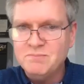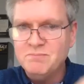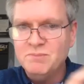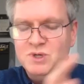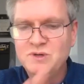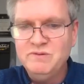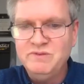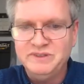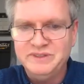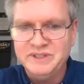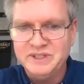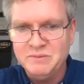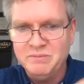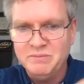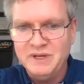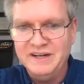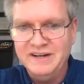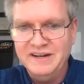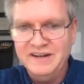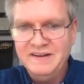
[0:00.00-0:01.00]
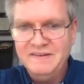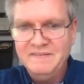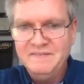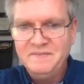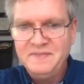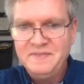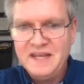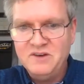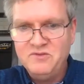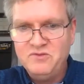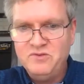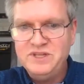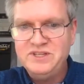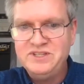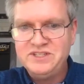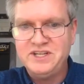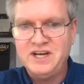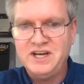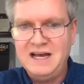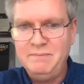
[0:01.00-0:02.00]
to move a little bit. Now, if we
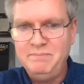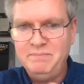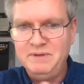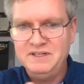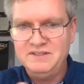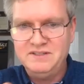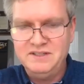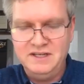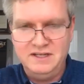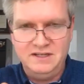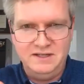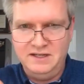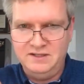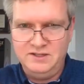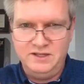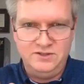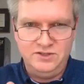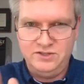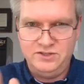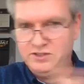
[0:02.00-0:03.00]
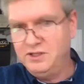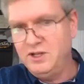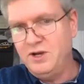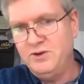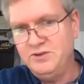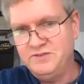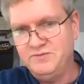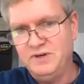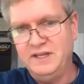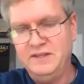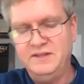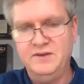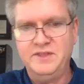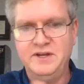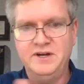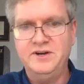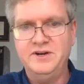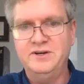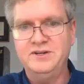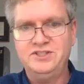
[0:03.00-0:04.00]
stop, it slows, right?
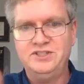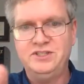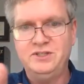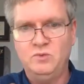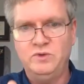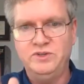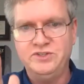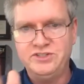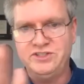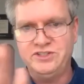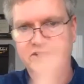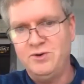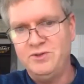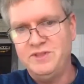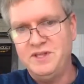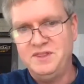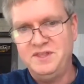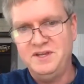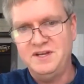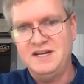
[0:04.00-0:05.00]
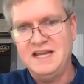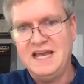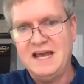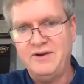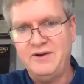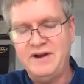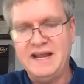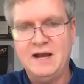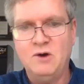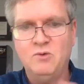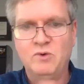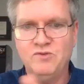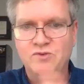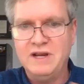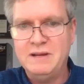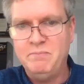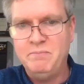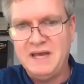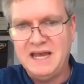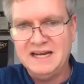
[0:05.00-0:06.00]
The inertia will slow the thing down, and now we're
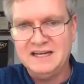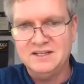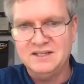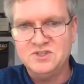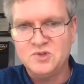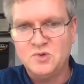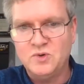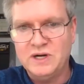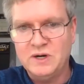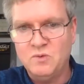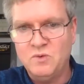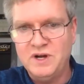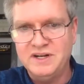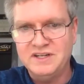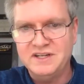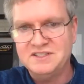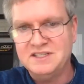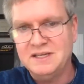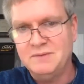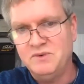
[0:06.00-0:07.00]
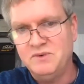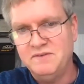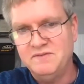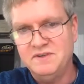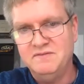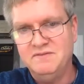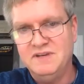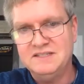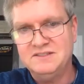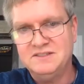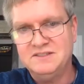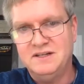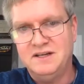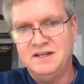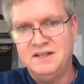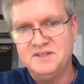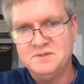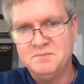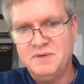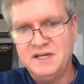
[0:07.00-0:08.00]
right back at square one, except we've invested
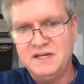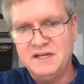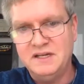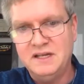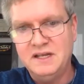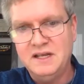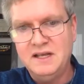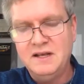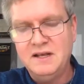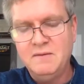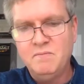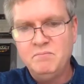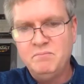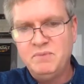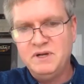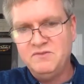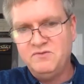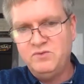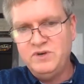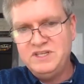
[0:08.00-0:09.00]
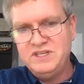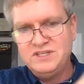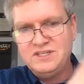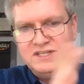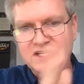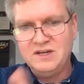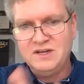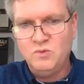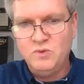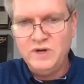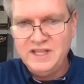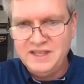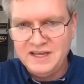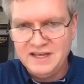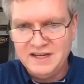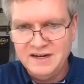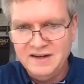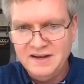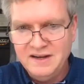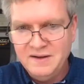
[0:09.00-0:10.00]
all this money. But if we stick with
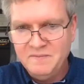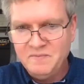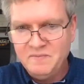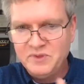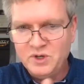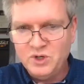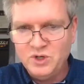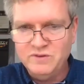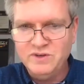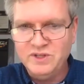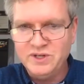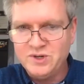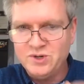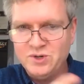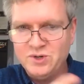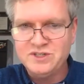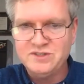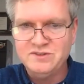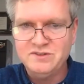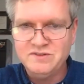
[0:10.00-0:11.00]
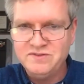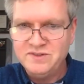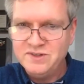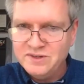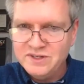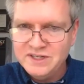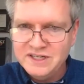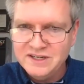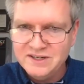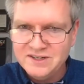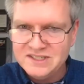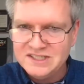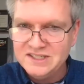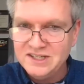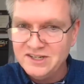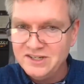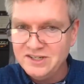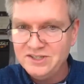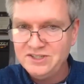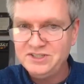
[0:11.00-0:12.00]
it over the course of a few years, the
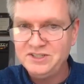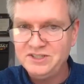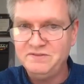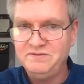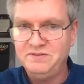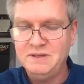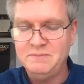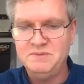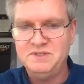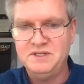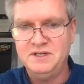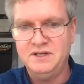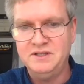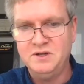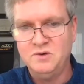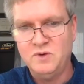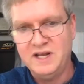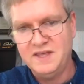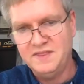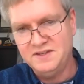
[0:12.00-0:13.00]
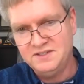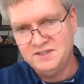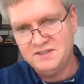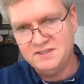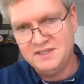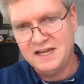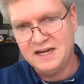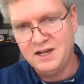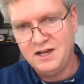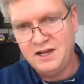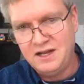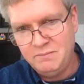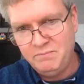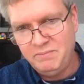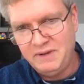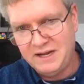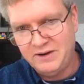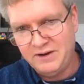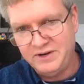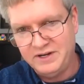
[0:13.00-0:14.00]
inertia flips the other way. This is that
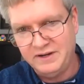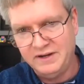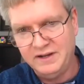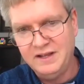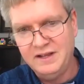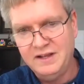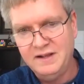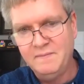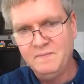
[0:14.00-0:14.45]
compounding